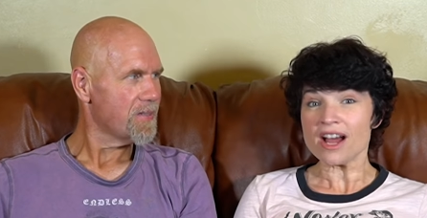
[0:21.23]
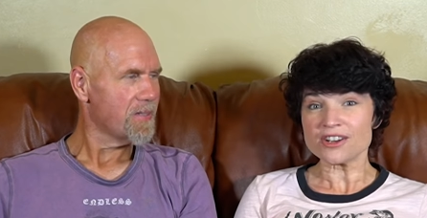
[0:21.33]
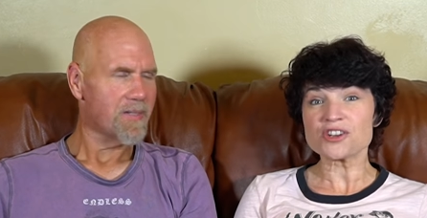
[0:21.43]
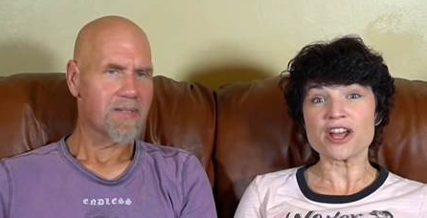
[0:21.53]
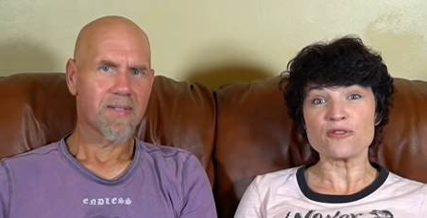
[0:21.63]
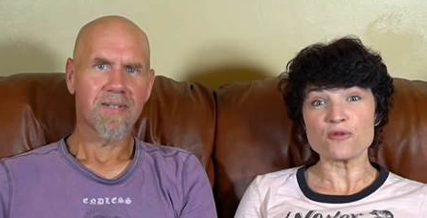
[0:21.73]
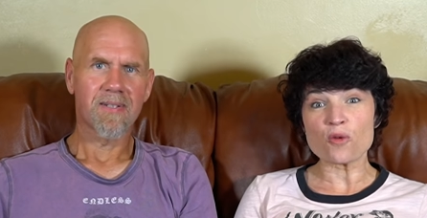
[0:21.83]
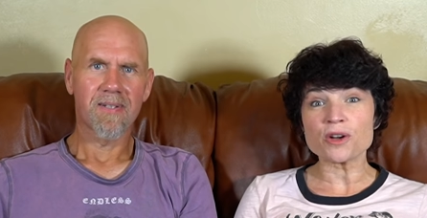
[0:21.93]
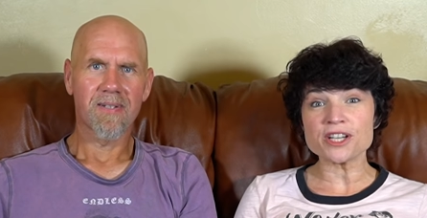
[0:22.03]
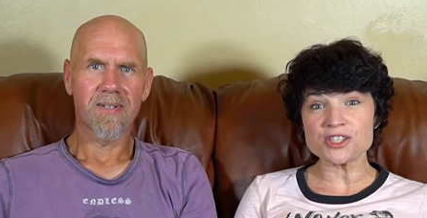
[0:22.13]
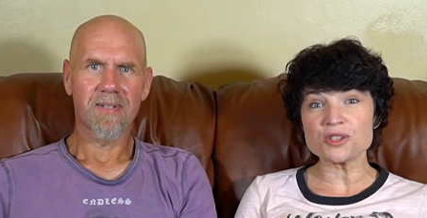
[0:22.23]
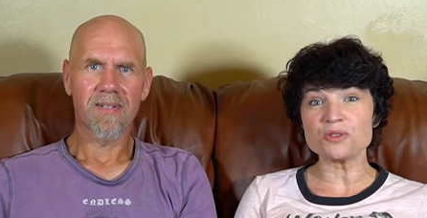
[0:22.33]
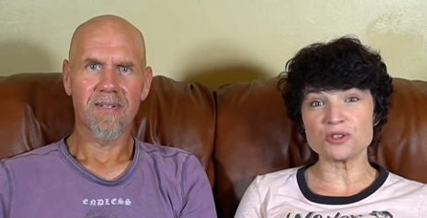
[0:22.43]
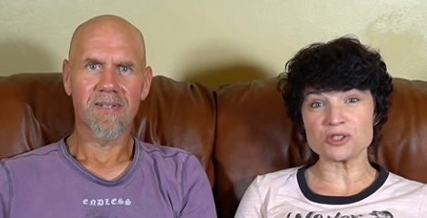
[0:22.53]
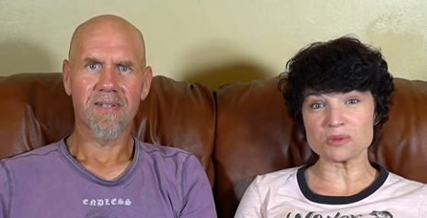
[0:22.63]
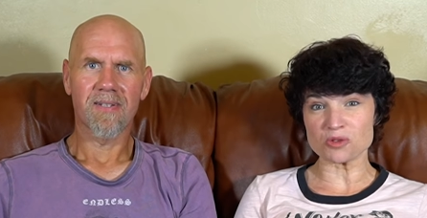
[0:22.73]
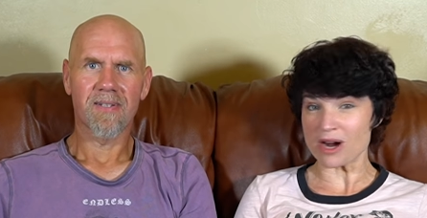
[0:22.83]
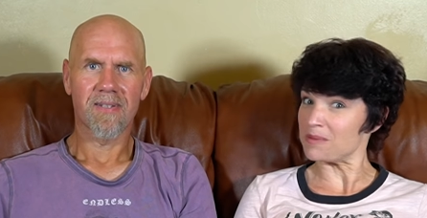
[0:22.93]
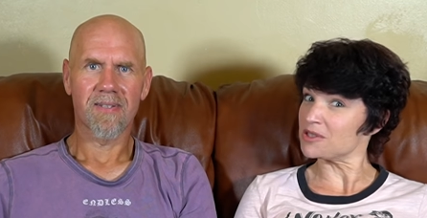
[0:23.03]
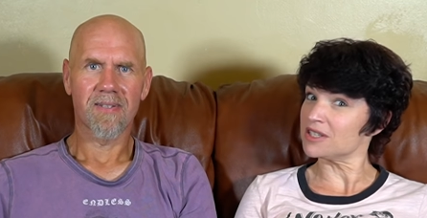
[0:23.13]
Speaker 1: hundred forty-two new
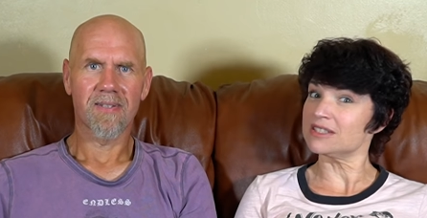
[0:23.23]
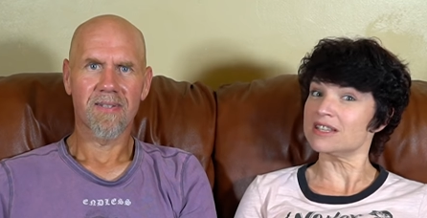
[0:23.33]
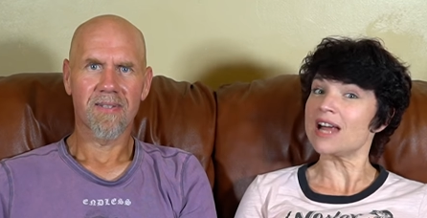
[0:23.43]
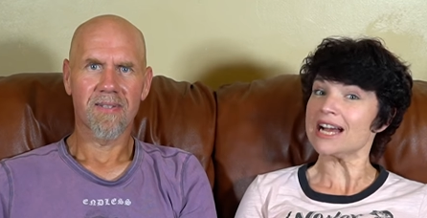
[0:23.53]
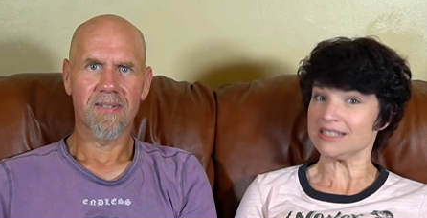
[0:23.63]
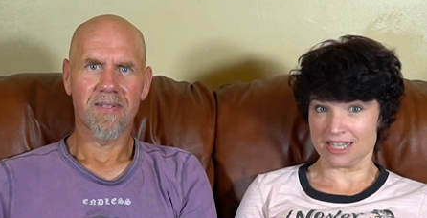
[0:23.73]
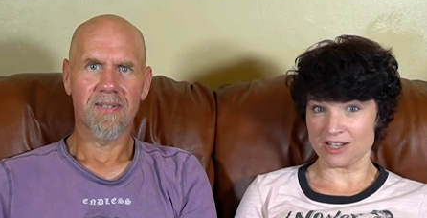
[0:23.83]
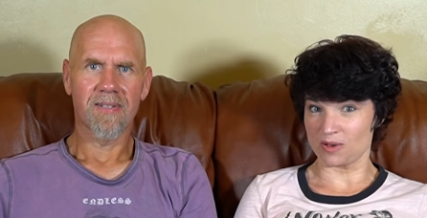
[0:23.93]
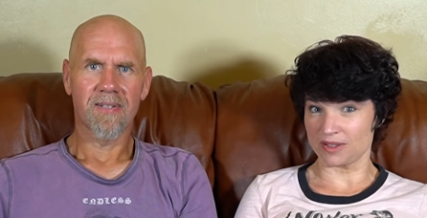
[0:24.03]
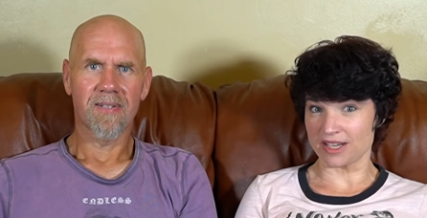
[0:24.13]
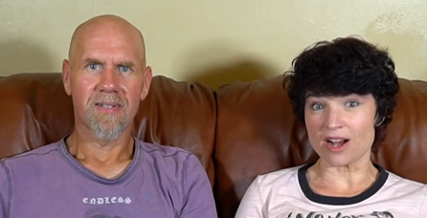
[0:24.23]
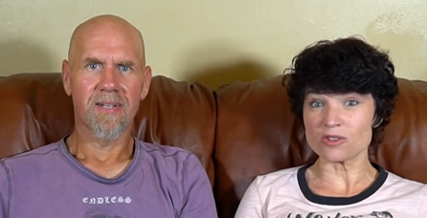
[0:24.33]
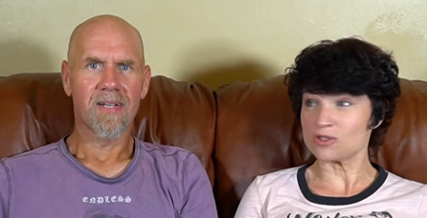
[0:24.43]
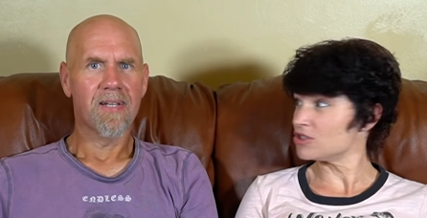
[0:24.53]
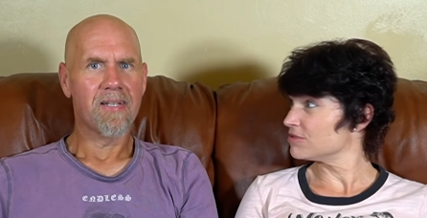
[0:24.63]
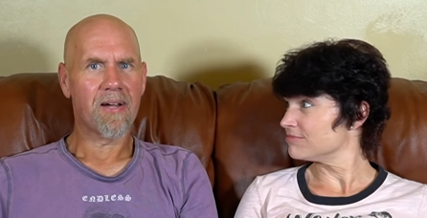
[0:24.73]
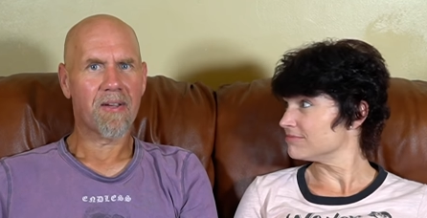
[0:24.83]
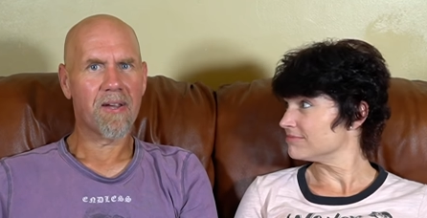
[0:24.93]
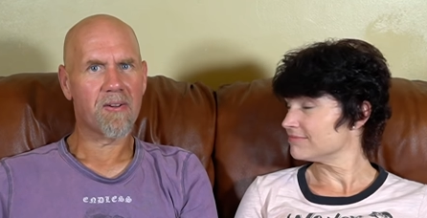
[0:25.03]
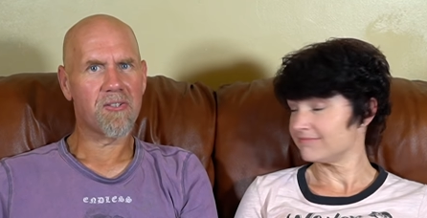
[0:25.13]
subscribers since the last Keto on the Couch.
Speaker 2: Now
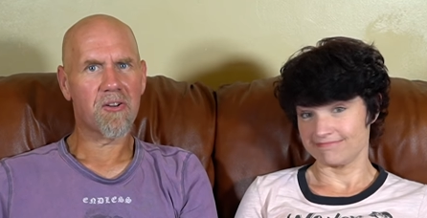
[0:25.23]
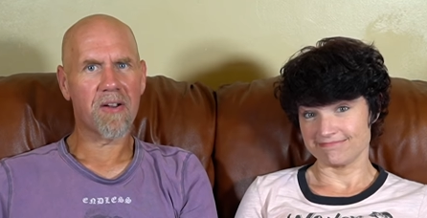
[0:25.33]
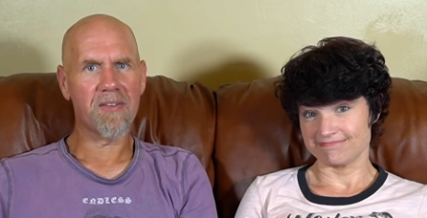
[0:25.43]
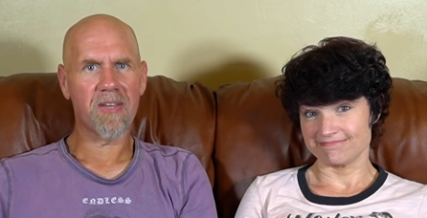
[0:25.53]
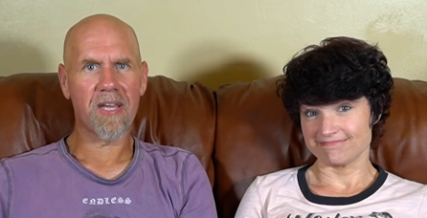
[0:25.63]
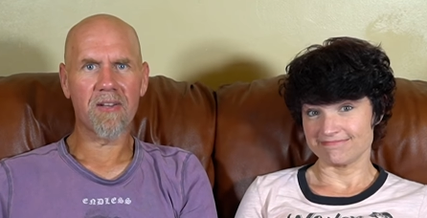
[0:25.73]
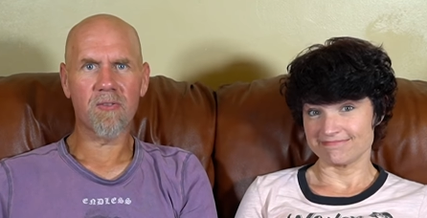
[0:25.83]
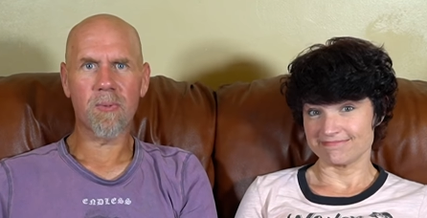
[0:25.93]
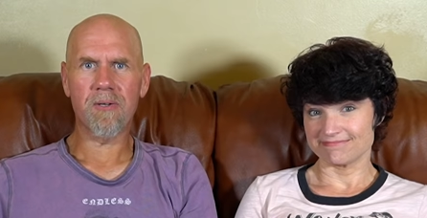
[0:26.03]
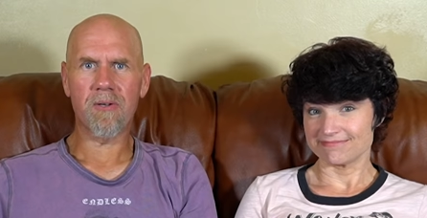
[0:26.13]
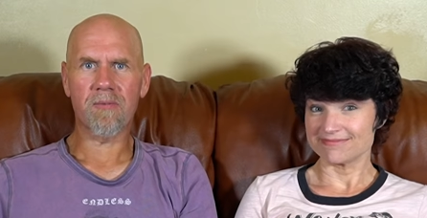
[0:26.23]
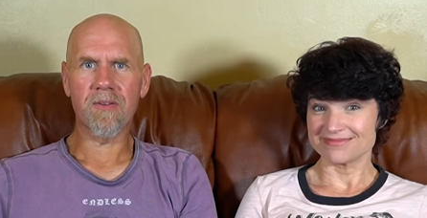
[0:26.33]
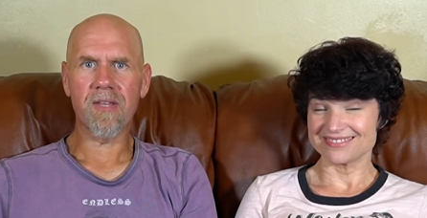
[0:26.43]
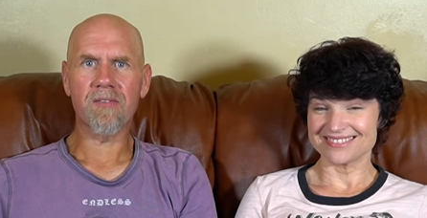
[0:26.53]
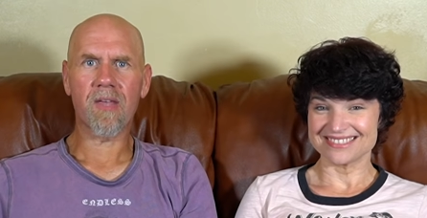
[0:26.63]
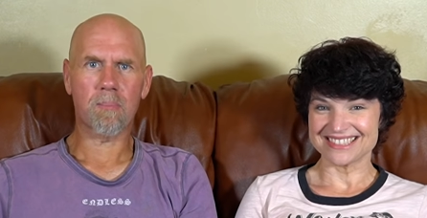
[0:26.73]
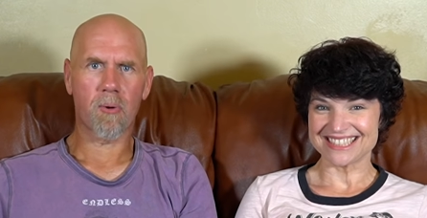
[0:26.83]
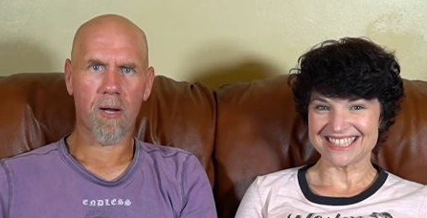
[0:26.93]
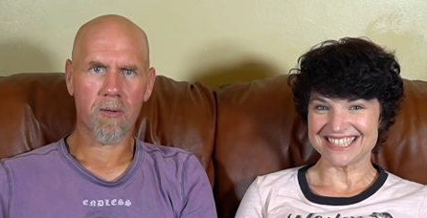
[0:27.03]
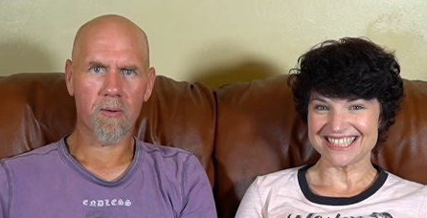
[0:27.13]
here on Two Crazy Ketos, we do different things like
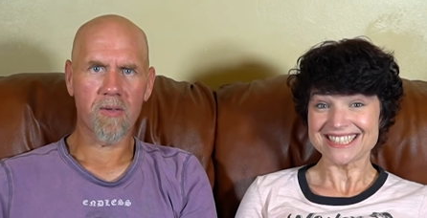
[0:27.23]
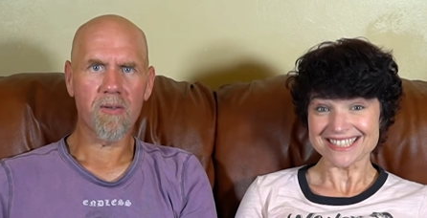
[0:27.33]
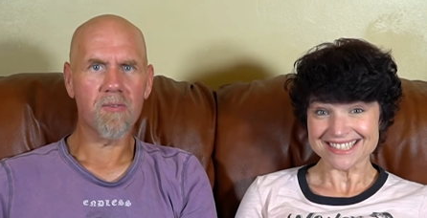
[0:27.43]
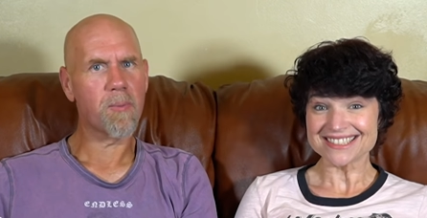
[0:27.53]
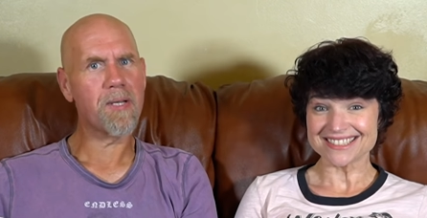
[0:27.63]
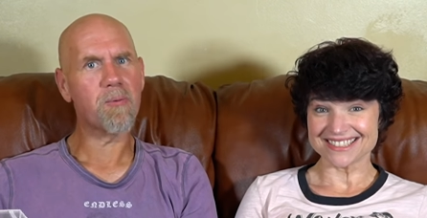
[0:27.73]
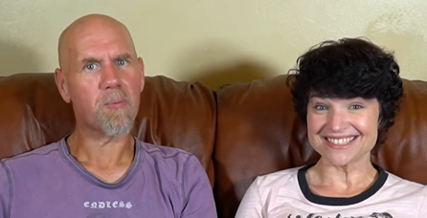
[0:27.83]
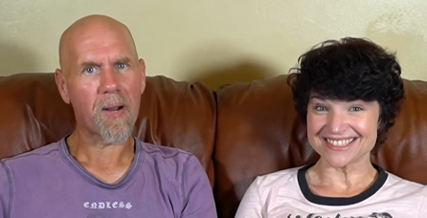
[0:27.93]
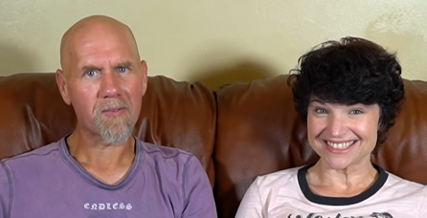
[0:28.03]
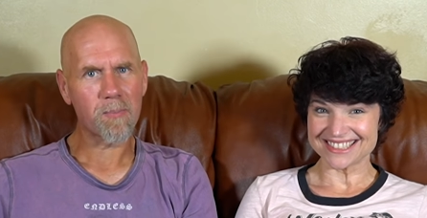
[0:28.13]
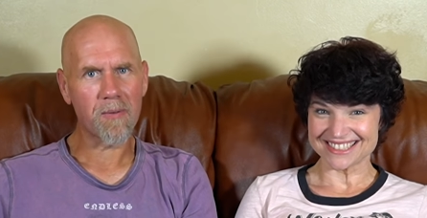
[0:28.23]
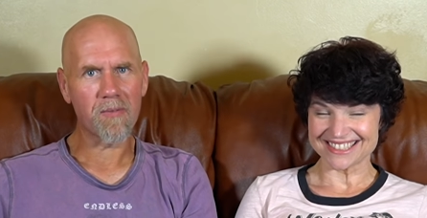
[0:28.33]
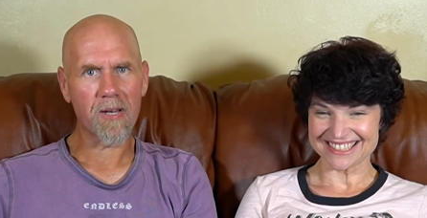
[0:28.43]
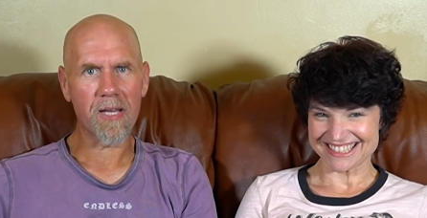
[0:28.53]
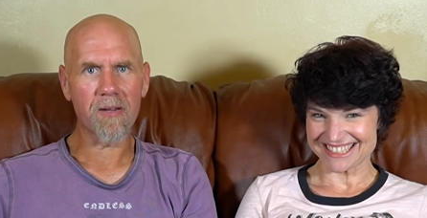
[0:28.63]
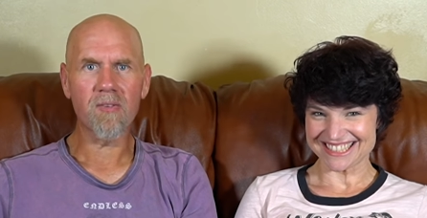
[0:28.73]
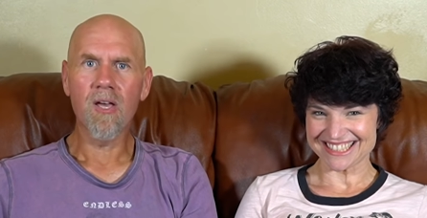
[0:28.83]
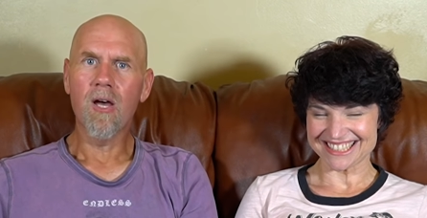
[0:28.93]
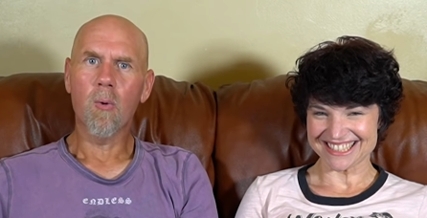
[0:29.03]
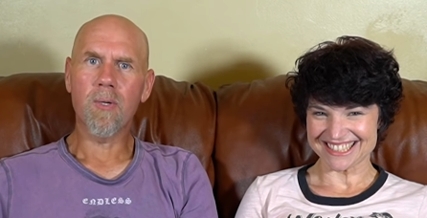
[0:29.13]
product reviews, we do recipe videos,
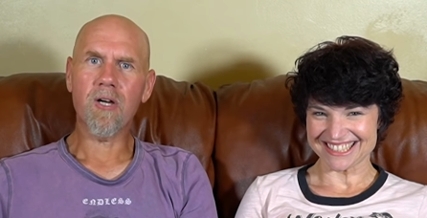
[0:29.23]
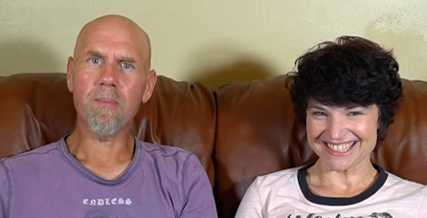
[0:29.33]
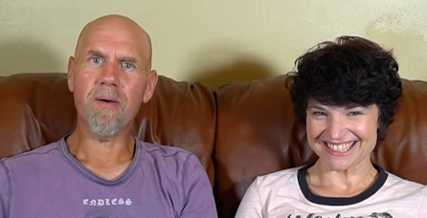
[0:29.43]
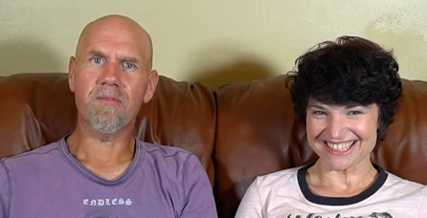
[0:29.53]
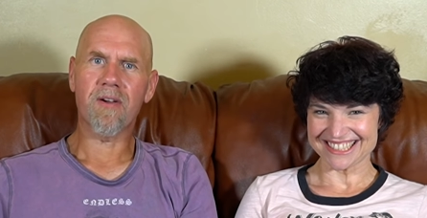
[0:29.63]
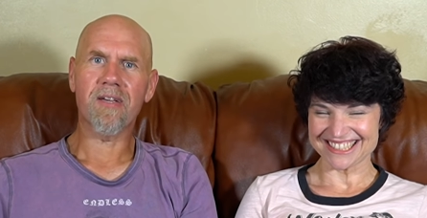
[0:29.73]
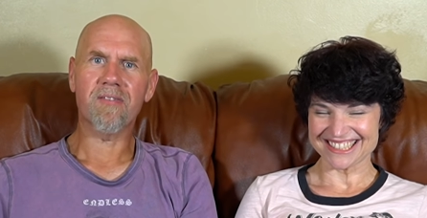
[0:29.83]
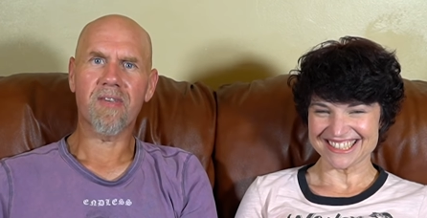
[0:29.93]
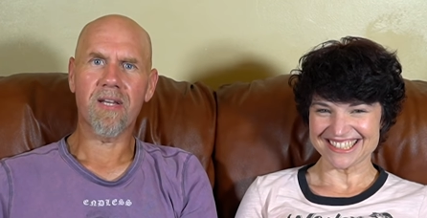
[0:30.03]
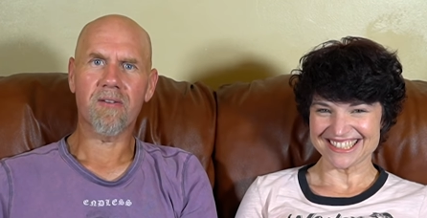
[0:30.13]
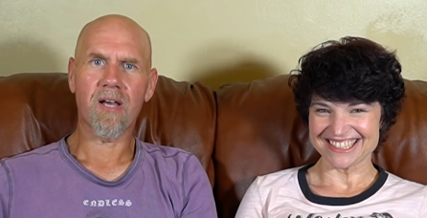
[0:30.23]
we talk about various keto